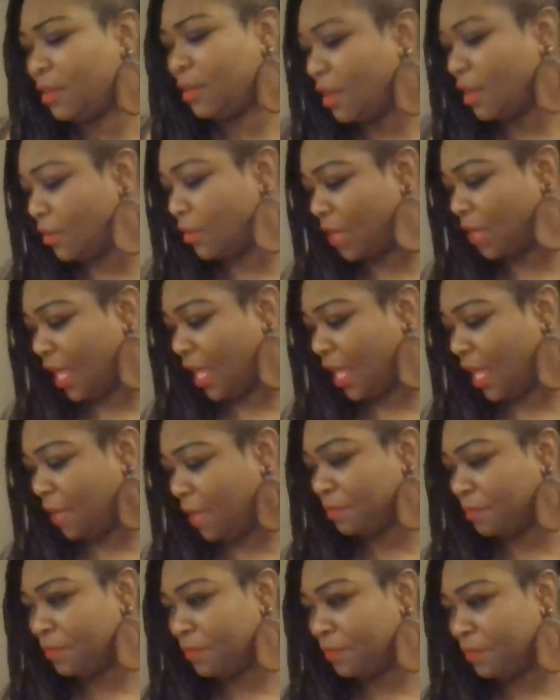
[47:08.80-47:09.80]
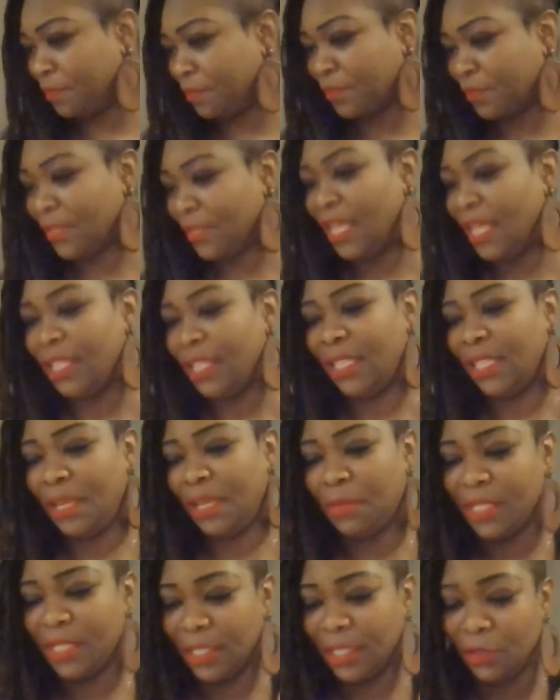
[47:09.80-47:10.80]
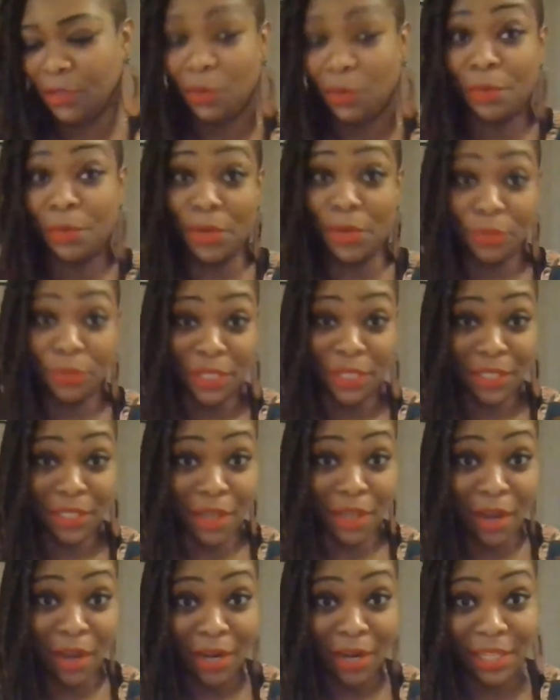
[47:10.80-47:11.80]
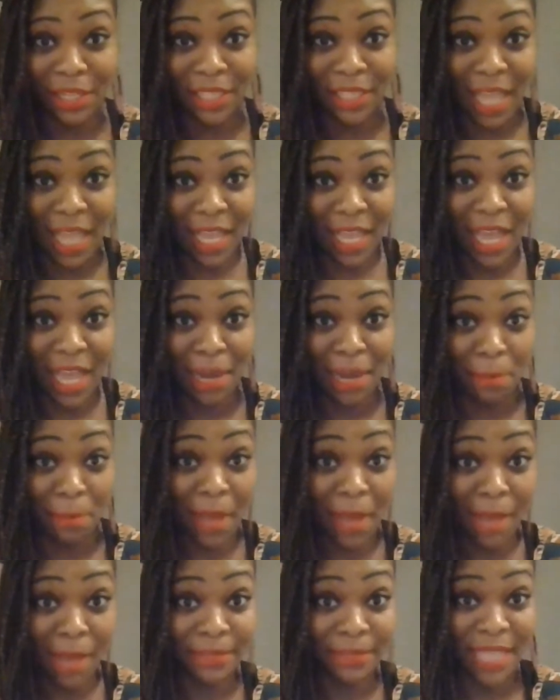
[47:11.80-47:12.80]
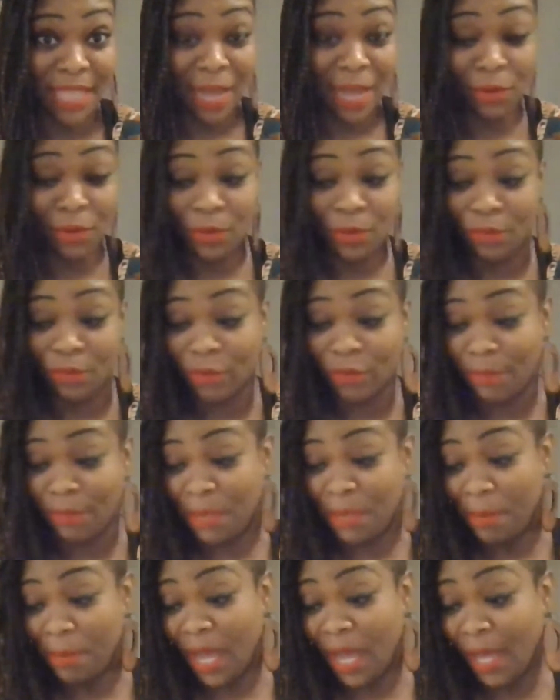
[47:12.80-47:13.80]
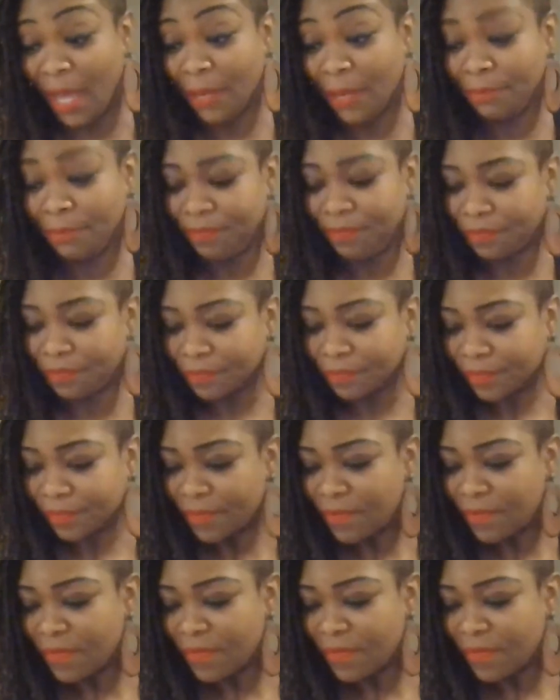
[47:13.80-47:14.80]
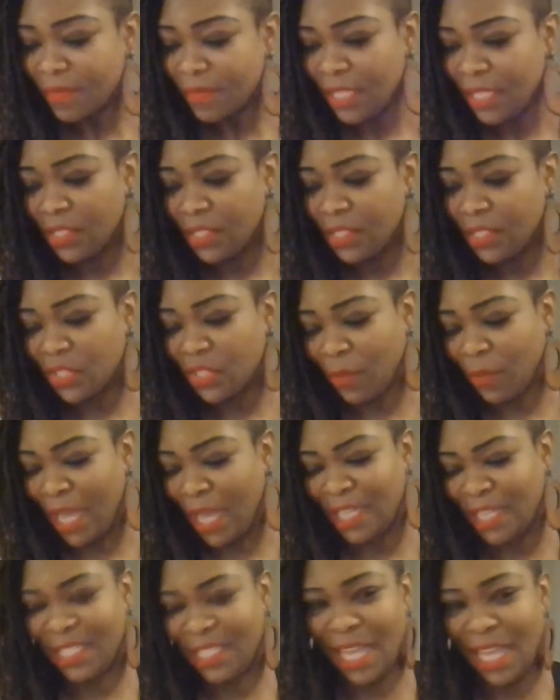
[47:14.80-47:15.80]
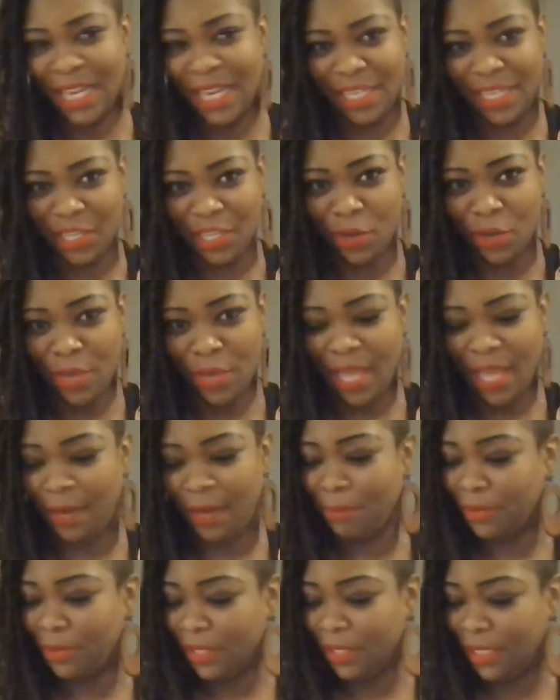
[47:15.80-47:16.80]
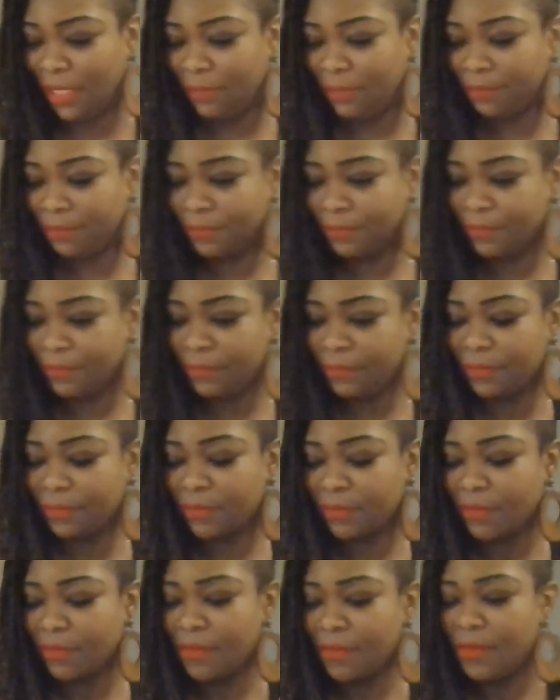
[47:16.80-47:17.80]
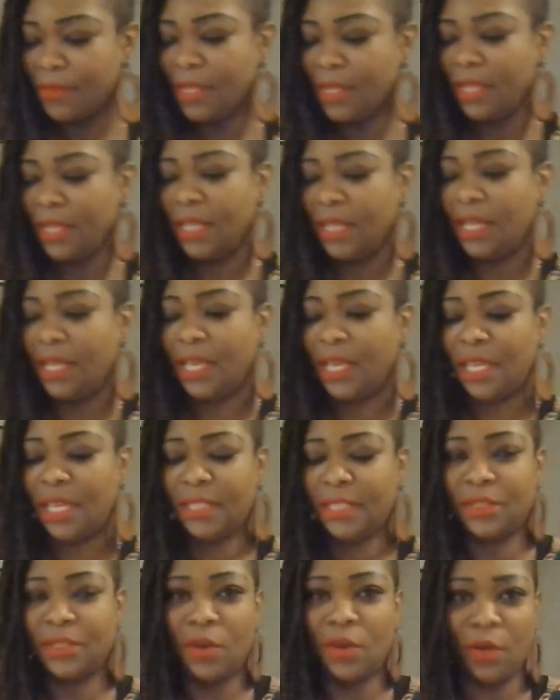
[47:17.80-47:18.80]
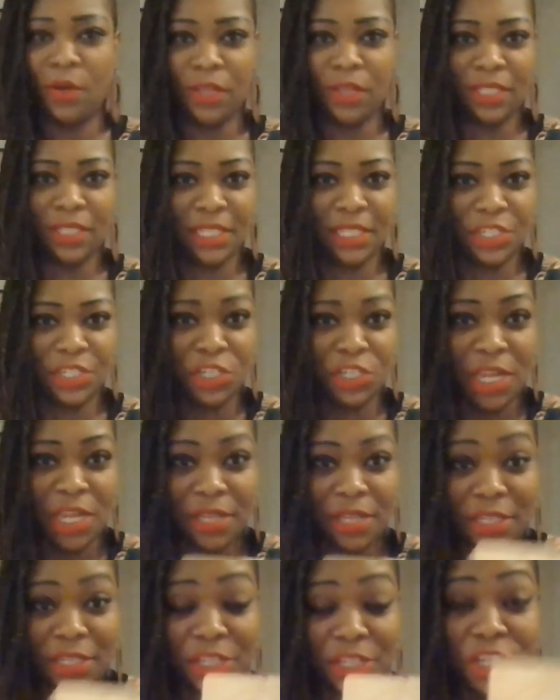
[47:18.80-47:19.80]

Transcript: Okay, there was a little bonus card that kind of popped out from the bottom. So I decided to go ahead and pull it. It's called the